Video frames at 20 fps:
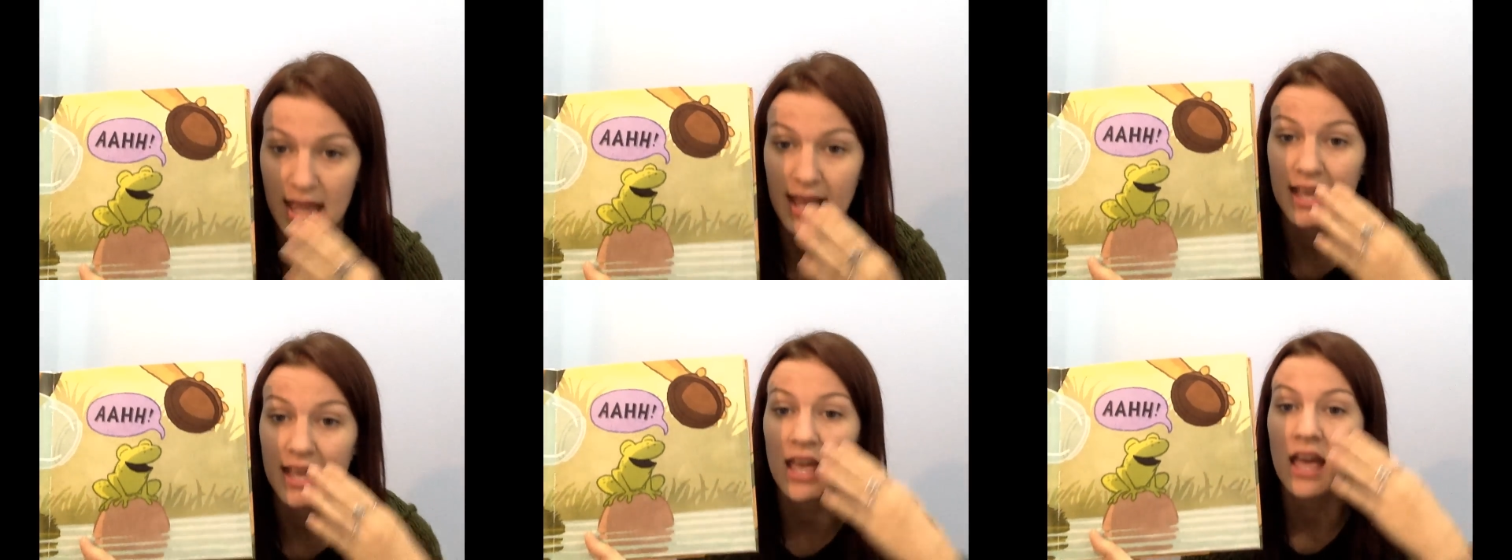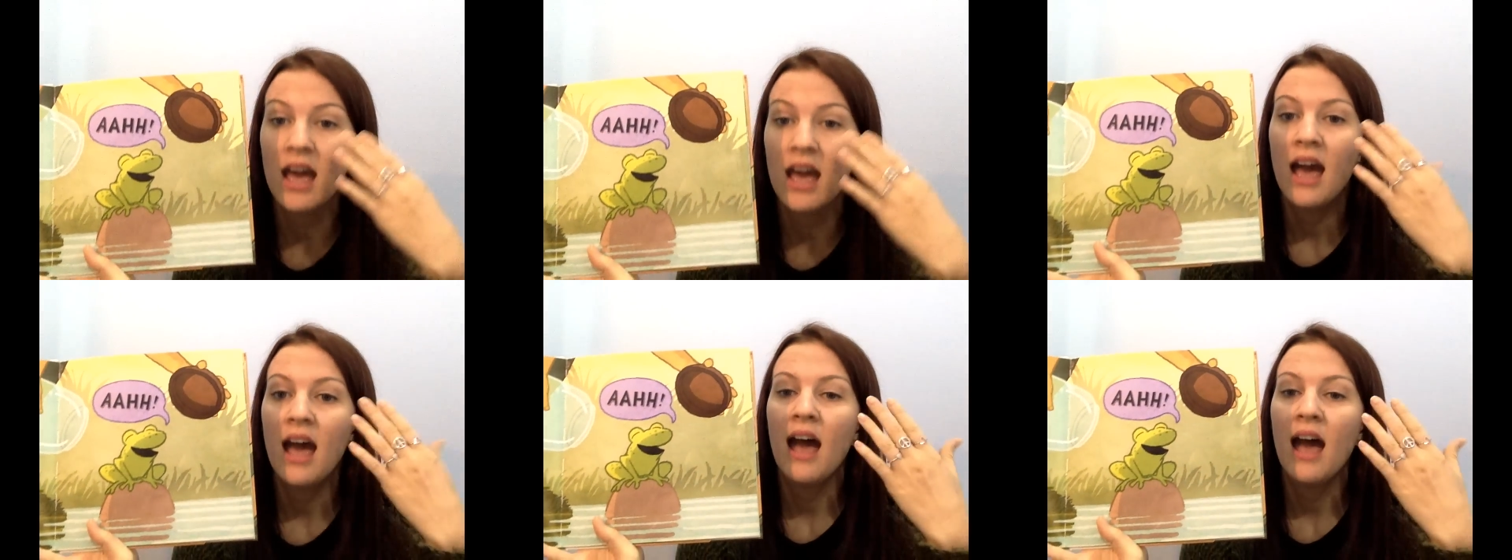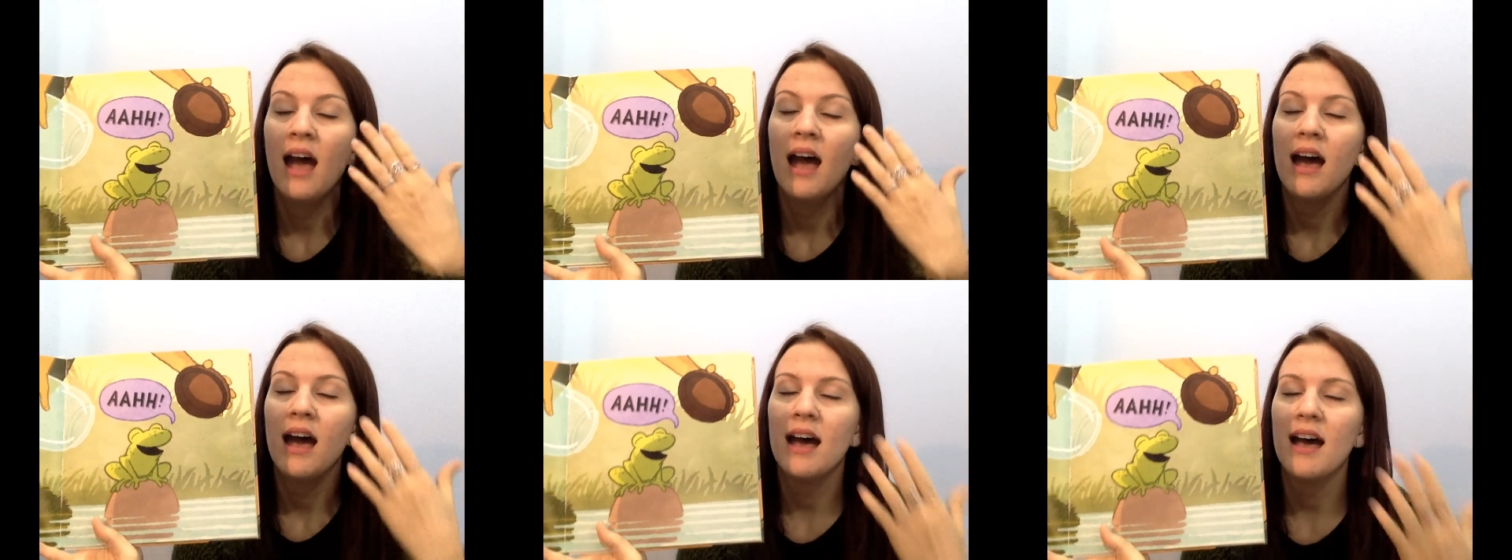like,
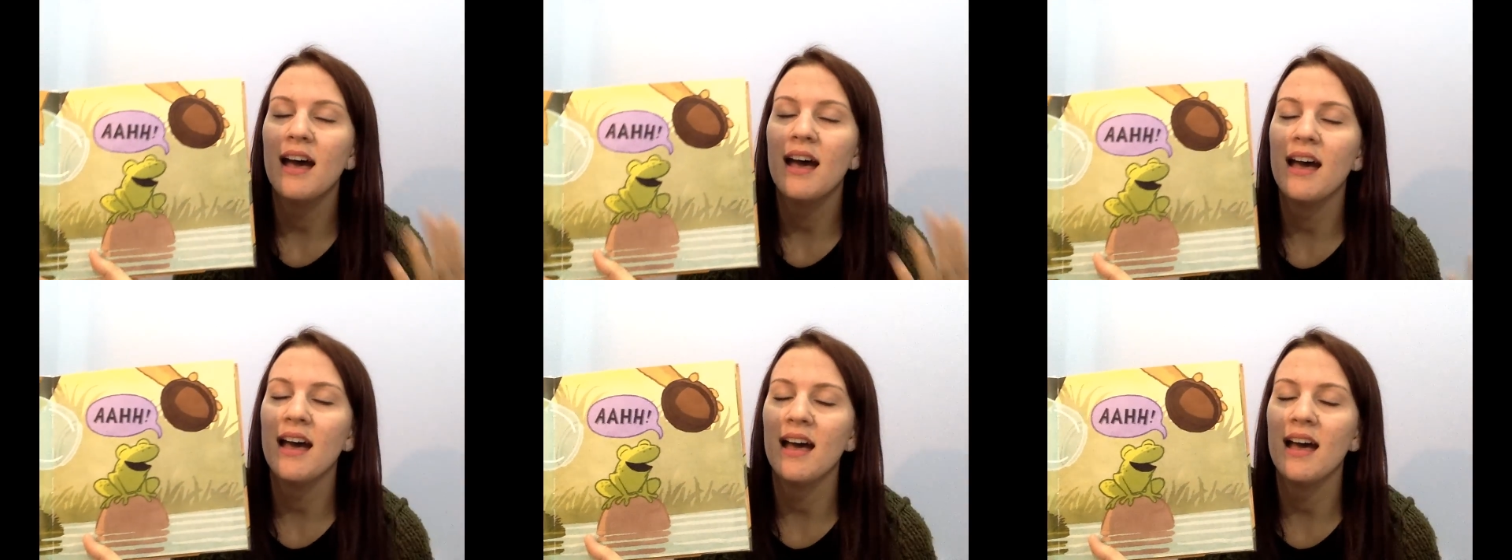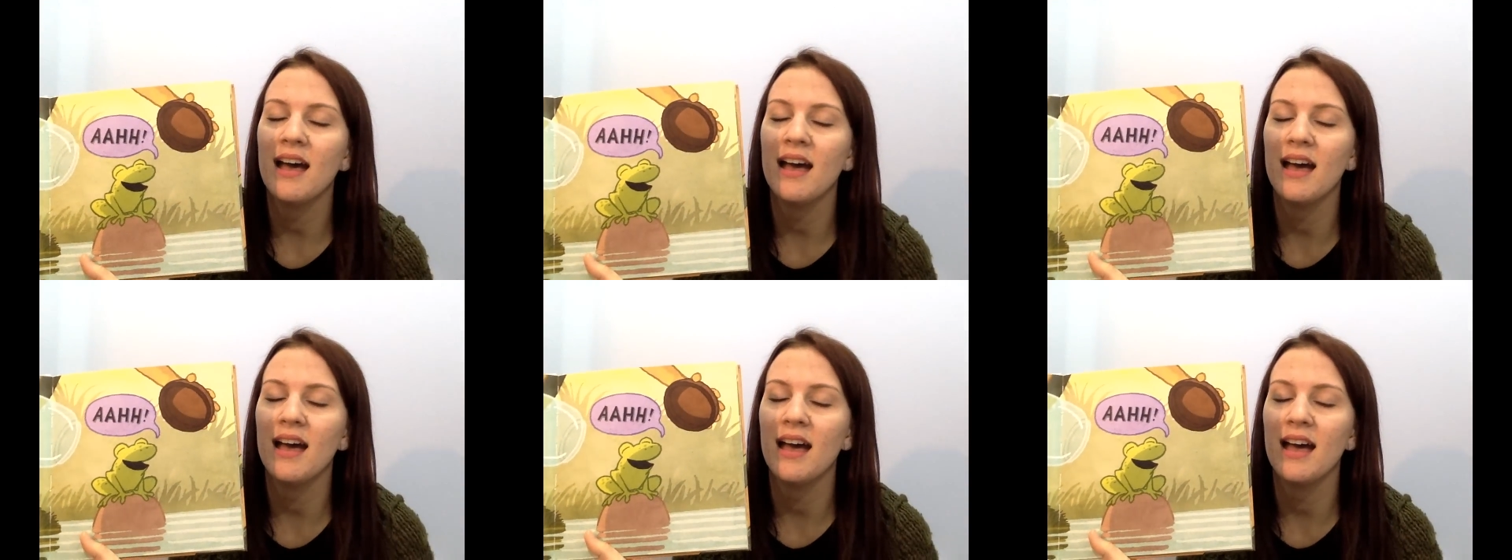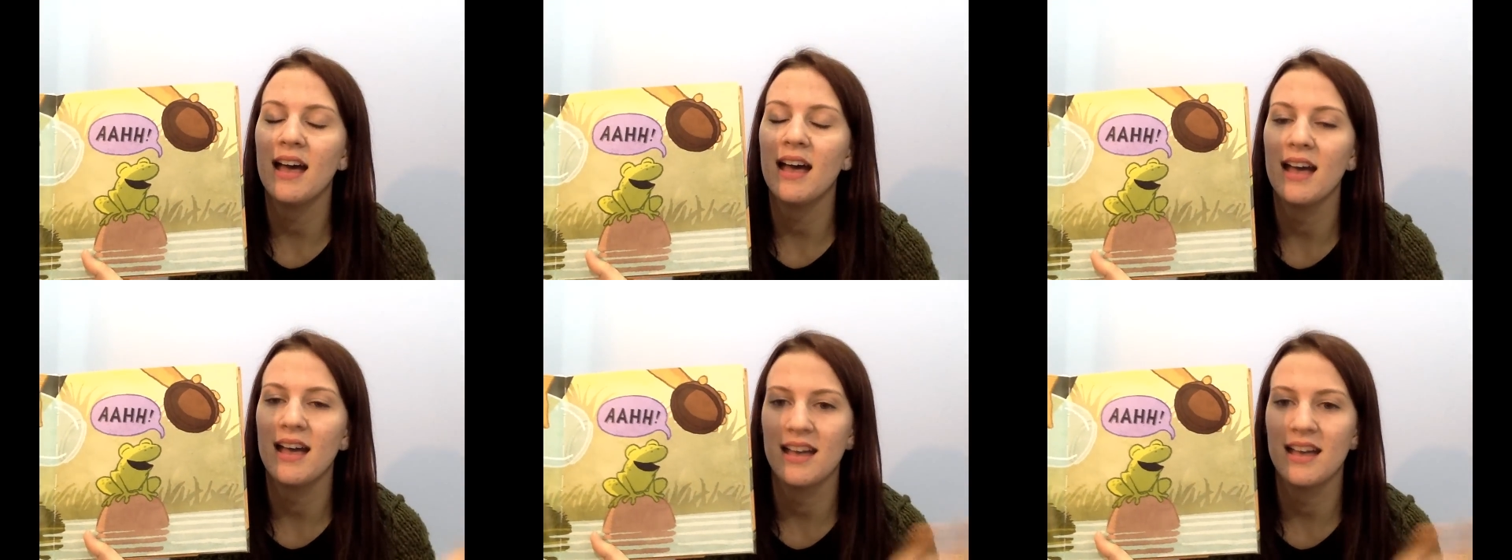
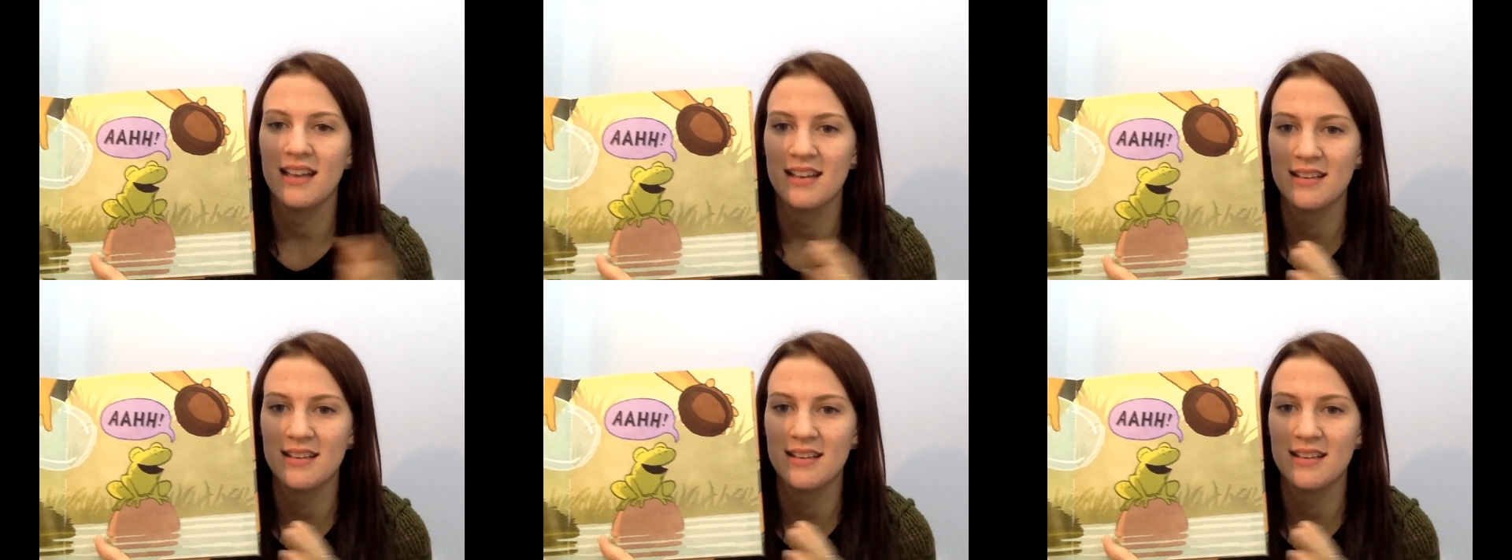ah,